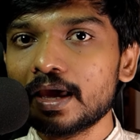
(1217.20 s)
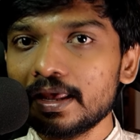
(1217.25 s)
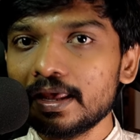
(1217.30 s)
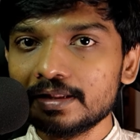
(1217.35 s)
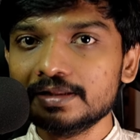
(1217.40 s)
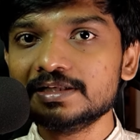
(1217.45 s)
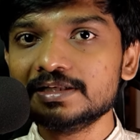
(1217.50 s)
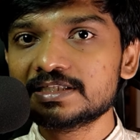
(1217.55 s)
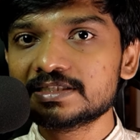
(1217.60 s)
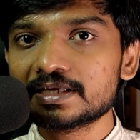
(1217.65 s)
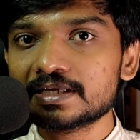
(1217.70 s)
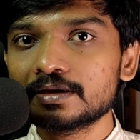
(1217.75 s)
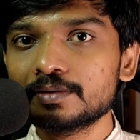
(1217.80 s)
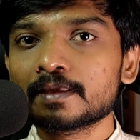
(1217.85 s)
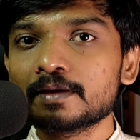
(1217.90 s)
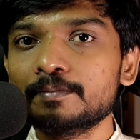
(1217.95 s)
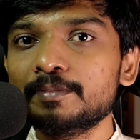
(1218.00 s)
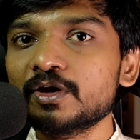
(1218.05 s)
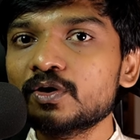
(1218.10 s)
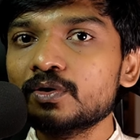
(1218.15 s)
else
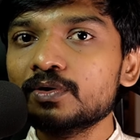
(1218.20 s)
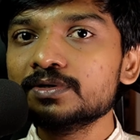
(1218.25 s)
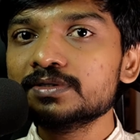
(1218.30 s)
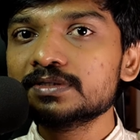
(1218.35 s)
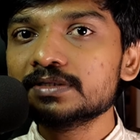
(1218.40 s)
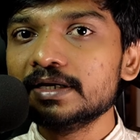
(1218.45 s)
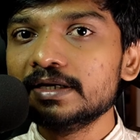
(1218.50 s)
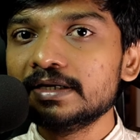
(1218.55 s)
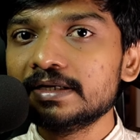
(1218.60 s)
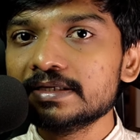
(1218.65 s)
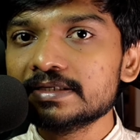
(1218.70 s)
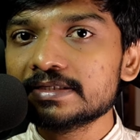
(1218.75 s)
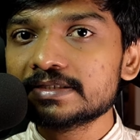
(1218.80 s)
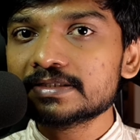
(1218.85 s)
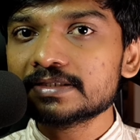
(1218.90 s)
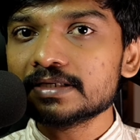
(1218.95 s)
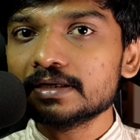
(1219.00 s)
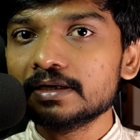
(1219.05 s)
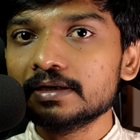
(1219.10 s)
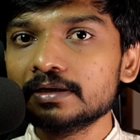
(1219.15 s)
because it
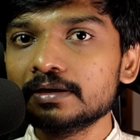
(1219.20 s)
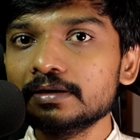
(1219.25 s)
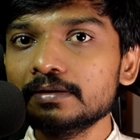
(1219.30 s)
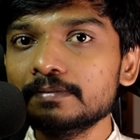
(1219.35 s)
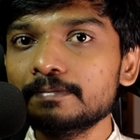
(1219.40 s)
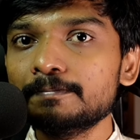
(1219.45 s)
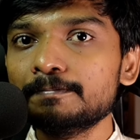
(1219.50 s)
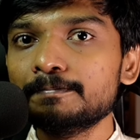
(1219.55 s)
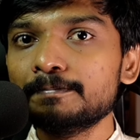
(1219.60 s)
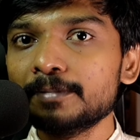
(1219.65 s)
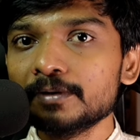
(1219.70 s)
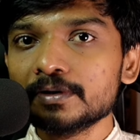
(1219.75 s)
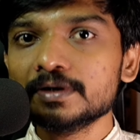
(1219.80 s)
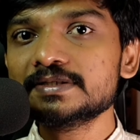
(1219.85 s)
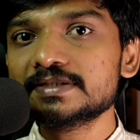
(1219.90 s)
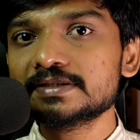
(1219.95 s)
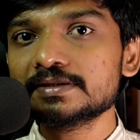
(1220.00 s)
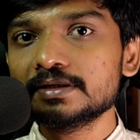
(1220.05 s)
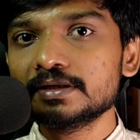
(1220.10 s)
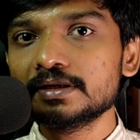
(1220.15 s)
is a
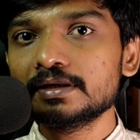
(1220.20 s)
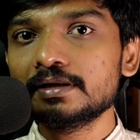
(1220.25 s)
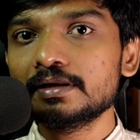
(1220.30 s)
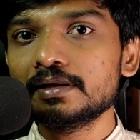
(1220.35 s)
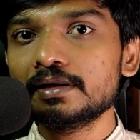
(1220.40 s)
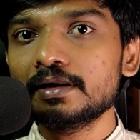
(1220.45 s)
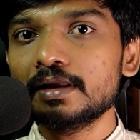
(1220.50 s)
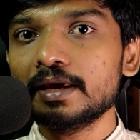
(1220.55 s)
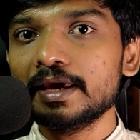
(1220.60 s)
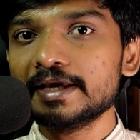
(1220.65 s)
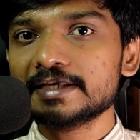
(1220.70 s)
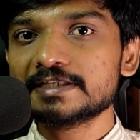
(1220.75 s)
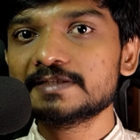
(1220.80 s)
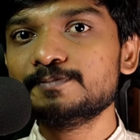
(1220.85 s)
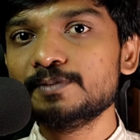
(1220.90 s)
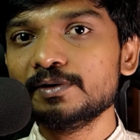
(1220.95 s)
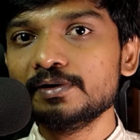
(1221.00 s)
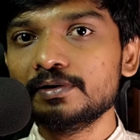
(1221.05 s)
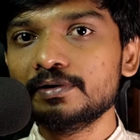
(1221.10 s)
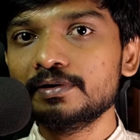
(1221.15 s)
personal
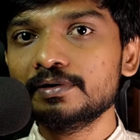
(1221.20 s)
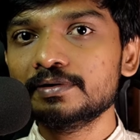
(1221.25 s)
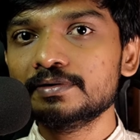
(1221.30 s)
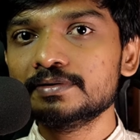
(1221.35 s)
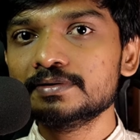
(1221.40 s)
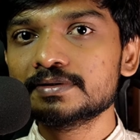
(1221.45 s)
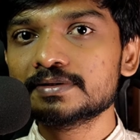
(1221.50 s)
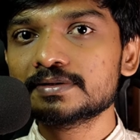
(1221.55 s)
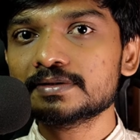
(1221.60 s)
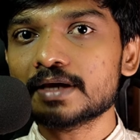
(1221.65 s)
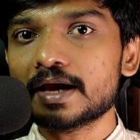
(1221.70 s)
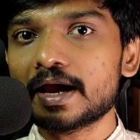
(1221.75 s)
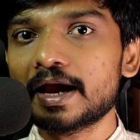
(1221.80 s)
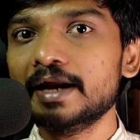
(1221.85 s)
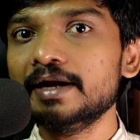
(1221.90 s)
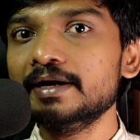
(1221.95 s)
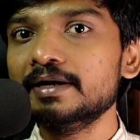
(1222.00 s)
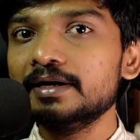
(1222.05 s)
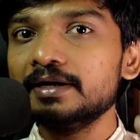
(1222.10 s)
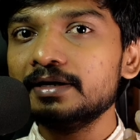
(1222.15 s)
experience
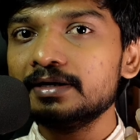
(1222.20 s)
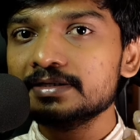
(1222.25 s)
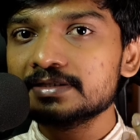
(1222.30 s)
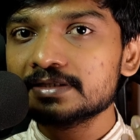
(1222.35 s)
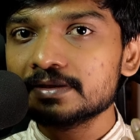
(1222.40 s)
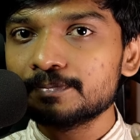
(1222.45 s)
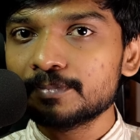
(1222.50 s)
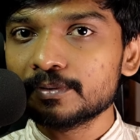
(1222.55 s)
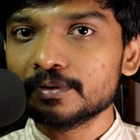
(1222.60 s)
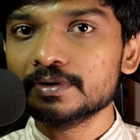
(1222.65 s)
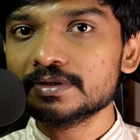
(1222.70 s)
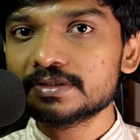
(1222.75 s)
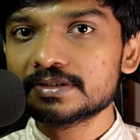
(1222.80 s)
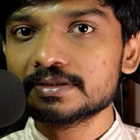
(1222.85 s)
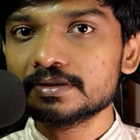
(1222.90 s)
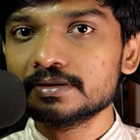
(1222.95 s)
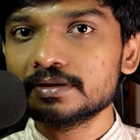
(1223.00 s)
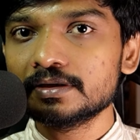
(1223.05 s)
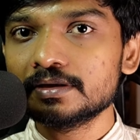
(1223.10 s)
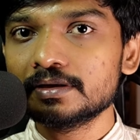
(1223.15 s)
and it is a
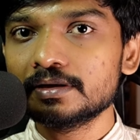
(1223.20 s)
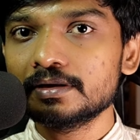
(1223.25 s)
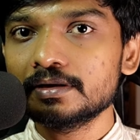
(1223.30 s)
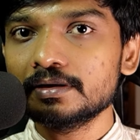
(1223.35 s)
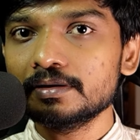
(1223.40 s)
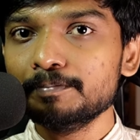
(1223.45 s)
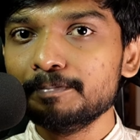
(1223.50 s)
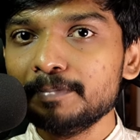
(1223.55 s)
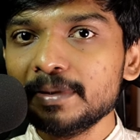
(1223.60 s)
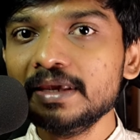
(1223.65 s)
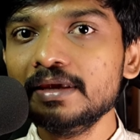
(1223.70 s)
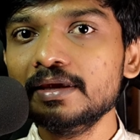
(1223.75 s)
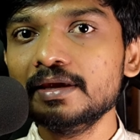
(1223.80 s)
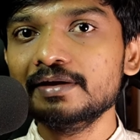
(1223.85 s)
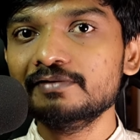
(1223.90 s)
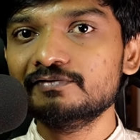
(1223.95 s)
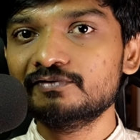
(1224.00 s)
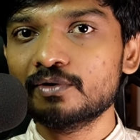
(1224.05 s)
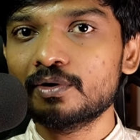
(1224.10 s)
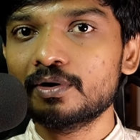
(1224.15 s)
personal
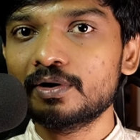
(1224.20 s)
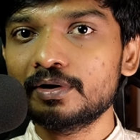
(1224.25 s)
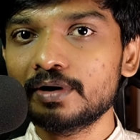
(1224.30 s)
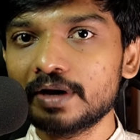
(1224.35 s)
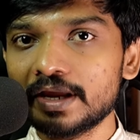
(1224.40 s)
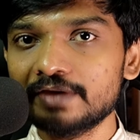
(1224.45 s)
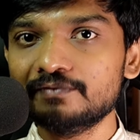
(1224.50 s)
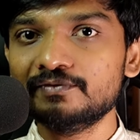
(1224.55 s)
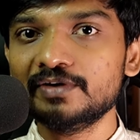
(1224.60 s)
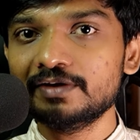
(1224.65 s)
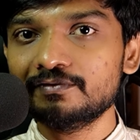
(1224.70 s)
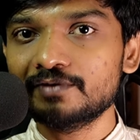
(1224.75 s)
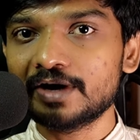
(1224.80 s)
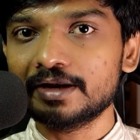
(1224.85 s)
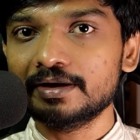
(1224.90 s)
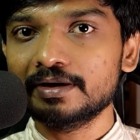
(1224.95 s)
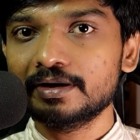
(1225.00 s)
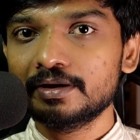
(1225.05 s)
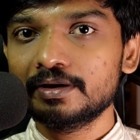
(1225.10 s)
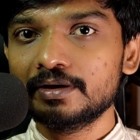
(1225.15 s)
being for
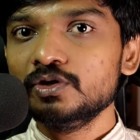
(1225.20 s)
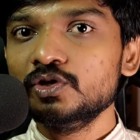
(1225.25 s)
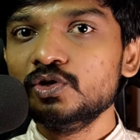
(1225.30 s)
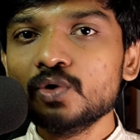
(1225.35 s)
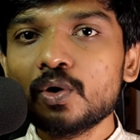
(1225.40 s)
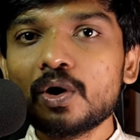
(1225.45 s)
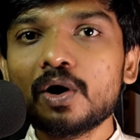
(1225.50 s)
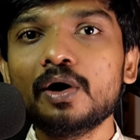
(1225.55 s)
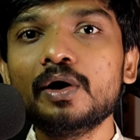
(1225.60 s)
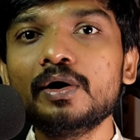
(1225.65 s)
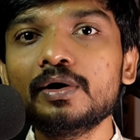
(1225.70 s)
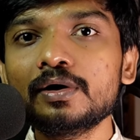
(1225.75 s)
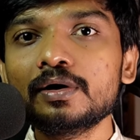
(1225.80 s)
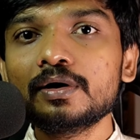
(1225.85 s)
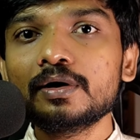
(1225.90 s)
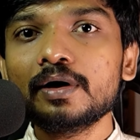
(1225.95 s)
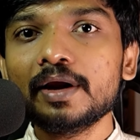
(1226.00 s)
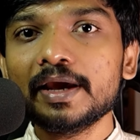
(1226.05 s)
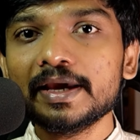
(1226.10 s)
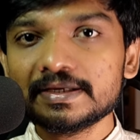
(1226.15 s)
everyone.
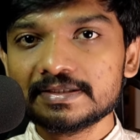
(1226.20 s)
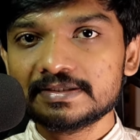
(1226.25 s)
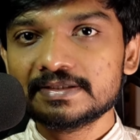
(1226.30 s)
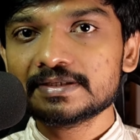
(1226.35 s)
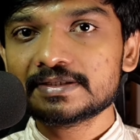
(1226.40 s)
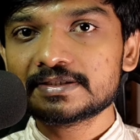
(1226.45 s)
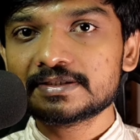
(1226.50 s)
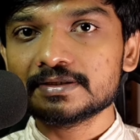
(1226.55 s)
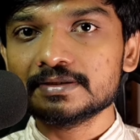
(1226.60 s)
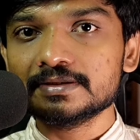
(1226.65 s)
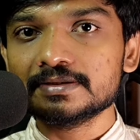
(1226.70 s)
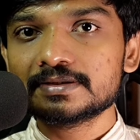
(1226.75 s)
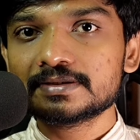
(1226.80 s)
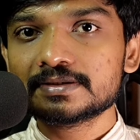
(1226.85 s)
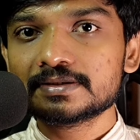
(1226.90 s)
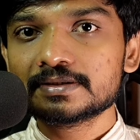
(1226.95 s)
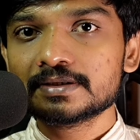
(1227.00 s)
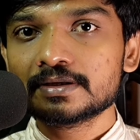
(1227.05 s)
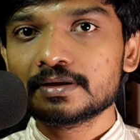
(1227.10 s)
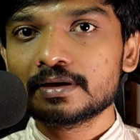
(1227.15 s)
Your
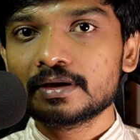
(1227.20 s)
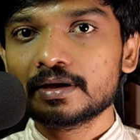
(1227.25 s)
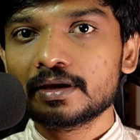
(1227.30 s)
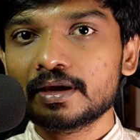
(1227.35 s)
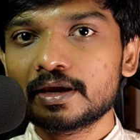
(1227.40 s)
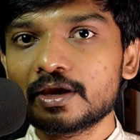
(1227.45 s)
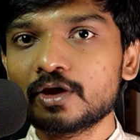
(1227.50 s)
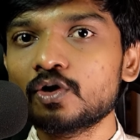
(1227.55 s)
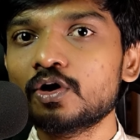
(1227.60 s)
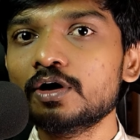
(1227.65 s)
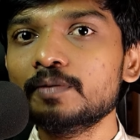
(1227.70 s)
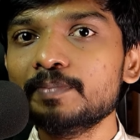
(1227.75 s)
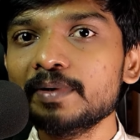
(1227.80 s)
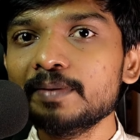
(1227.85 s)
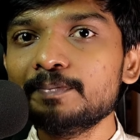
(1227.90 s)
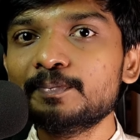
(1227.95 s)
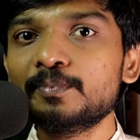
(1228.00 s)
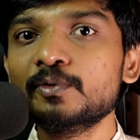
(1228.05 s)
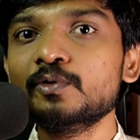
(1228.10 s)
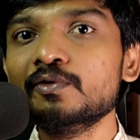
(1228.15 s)
existence cannot
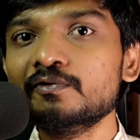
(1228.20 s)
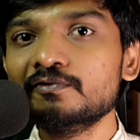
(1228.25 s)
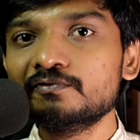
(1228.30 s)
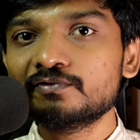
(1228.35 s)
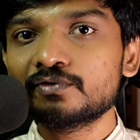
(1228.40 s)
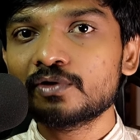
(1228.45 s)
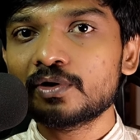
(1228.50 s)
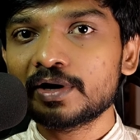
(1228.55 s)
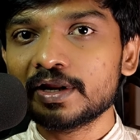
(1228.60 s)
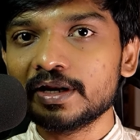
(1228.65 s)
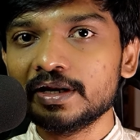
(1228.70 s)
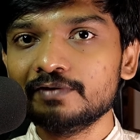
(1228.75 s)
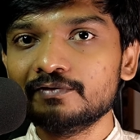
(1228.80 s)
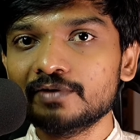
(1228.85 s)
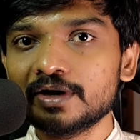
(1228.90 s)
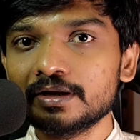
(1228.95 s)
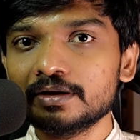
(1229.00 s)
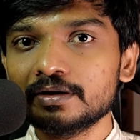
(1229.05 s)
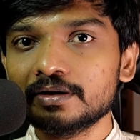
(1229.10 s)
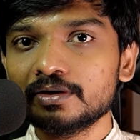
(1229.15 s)
be proved for
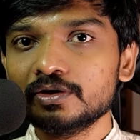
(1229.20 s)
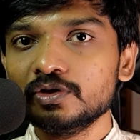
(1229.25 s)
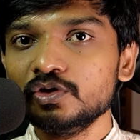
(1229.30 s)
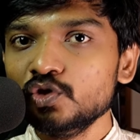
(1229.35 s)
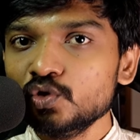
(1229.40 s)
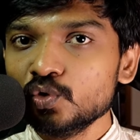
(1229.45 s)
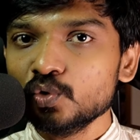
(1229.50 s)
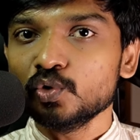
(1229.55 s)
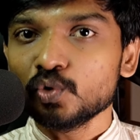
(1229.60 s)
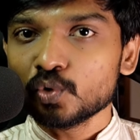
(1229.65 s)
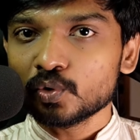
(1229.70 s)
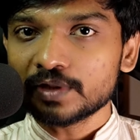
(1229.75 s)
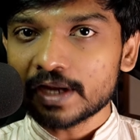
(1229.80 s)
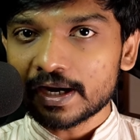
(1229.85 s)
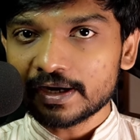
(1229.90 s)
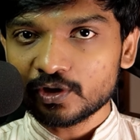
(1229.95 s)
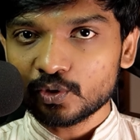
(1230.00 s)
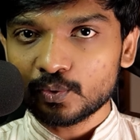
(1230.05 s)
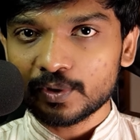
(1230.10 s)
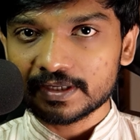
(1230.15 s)
anyone. You know
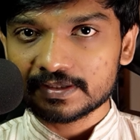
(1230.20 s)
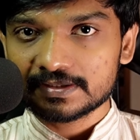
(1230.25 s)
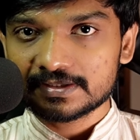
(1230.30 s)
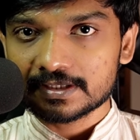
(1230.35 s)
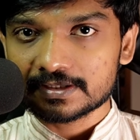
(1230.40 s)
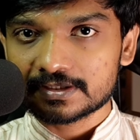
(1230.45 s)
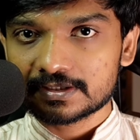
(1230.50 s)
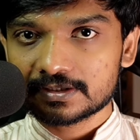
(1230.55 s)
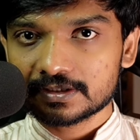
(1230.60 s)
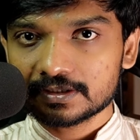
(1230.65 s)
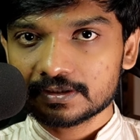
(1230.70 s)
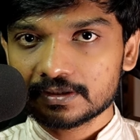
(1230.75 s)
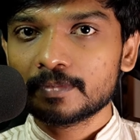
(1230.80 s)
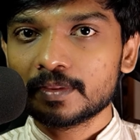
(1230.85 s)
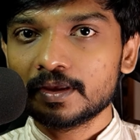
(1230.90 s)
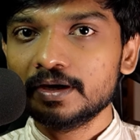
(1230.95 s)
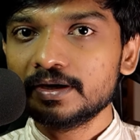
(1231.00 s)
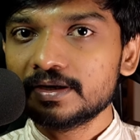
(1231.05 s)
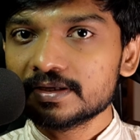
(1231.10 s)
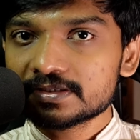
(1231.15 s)
that you exist.
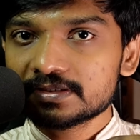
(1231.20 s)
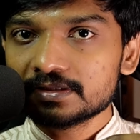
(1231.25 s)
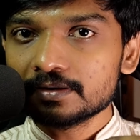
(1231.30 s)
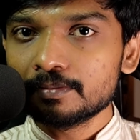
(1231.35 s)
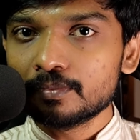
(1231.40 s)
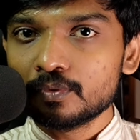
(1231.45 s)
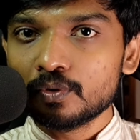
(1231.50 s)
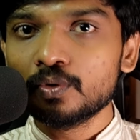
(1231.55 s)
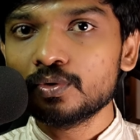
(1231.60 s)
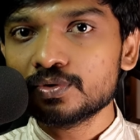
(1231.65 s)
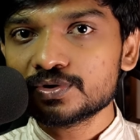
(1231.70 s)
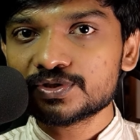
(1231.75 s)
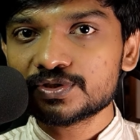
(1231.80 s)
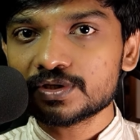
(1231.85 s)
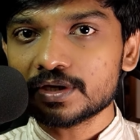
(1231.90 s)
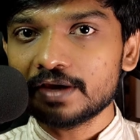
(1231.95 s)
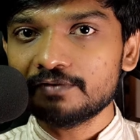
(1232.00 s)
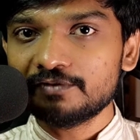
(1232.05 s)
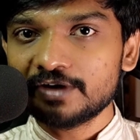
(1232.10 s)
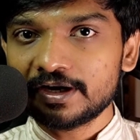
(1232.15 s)
It is the
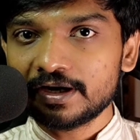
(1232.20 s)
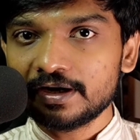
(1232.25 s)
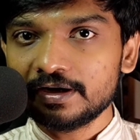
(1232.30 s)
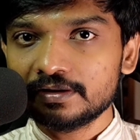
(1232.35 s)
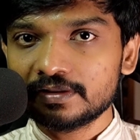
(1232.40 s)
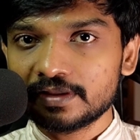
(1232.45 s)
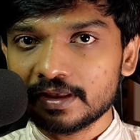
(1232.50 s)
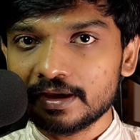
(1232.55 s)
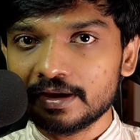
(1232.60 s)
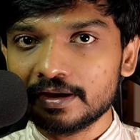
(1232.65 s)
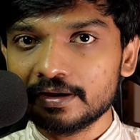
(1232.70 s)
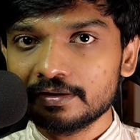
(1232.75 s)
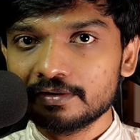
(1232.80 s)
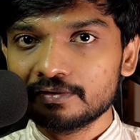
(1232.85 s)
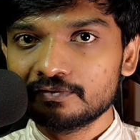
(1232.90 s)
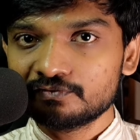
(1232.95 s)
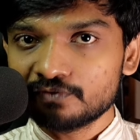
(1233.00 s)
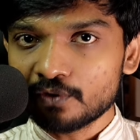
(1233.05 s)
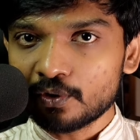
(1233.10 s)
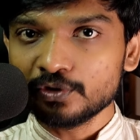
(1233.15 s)
most evident thing
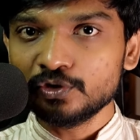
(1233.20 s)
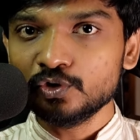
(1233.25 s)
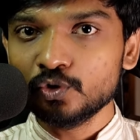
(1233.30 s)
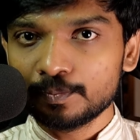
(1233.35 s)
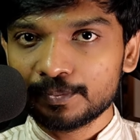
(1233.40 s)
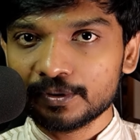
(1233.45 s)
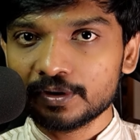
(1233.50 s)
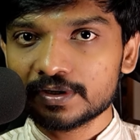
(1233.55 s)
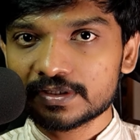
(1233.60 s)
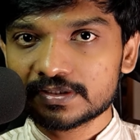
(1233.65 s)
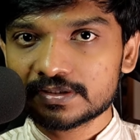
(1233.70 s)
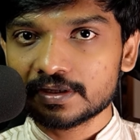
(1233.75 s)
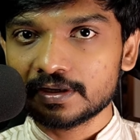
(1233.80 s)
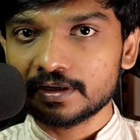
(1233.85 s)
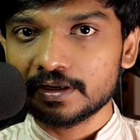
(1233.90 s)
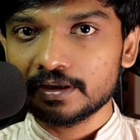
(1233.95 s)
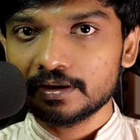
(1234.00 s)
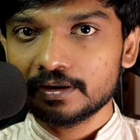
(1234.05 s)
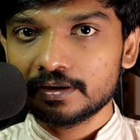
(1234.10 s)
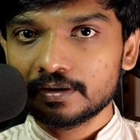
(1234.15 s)
for you
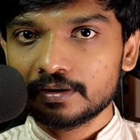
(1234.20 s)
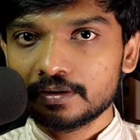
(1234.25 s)
personally.